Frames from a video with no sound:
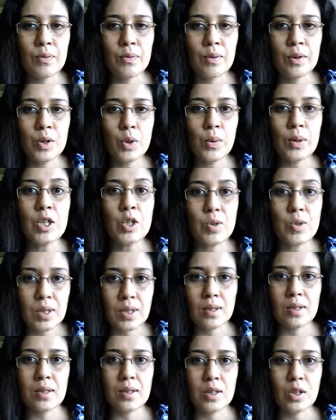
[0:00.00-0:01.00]
you're
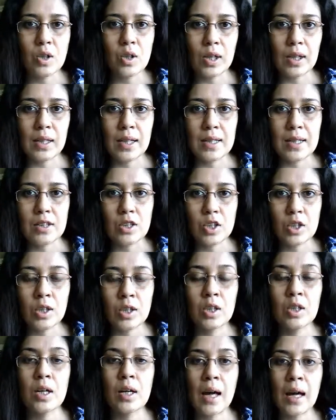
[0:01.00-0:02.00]
interested in the
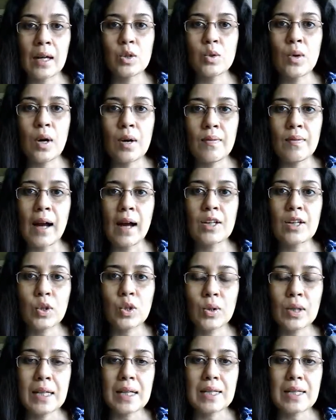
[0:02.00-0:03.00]
organization, and you have
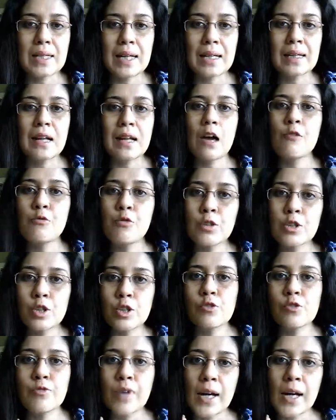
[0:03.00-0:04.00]
actually taken efforts to
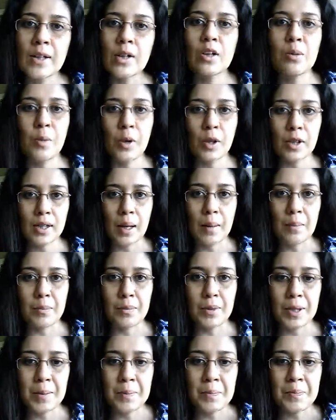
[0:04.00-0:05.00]
find out about the
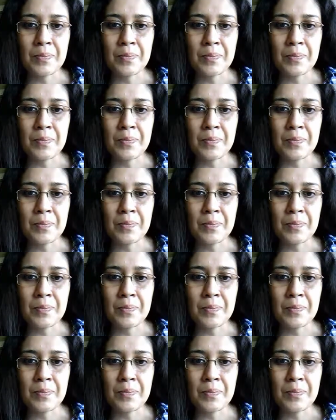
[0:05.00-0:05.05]
company.